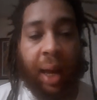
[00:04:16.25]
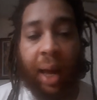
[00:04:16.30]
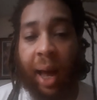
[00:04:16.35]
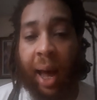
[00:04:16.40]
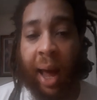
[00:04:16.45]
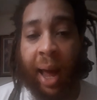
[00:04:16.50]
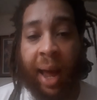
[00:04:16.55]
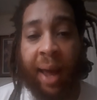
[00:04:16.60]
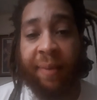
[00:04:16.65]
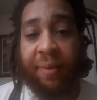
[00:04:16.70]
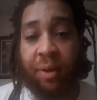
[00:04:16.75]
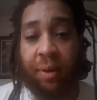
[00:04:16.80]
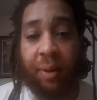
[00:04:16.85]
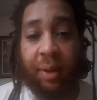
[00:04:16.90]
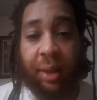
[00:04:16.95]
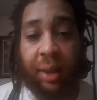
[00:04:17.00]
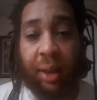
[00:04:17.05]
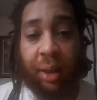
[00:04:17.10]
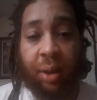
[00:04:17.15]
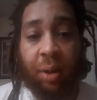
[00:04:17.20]
I have
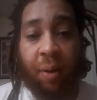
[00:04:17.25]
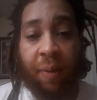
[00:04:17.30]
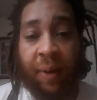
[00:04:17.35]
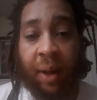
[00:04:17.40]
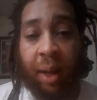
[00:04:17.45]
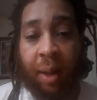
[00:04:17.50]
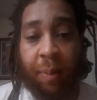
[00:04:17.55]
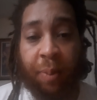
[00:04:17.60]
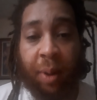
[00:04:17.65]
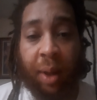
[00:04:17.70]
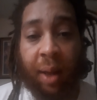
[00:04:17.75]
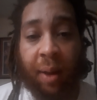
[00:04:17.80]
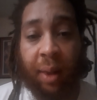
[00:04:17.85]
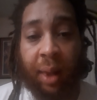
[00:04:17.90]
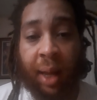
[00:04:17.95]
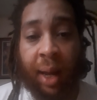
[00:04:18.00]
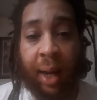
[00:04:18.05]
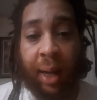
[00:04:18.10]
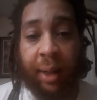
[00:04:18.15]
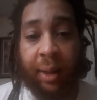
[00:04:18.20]
jurisdiction over the impound
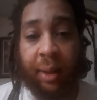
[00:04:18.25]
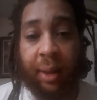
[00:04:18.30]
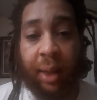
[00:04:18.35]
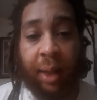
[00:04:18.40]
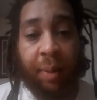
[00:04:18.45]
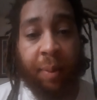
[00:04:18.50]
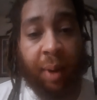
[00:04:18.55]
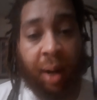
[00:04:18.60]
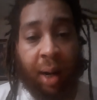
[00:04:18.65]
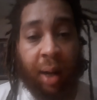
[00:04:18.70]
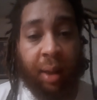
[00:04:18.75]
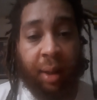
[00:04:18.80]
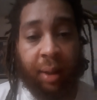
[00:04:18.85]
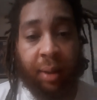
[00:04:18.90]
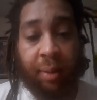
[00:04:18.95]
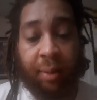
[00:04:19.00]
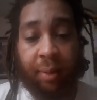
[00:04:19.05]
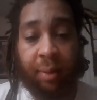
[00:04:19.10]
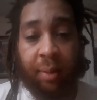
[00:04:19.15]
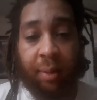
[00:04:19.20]
lot in
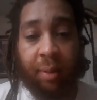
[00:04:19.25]
Maryland.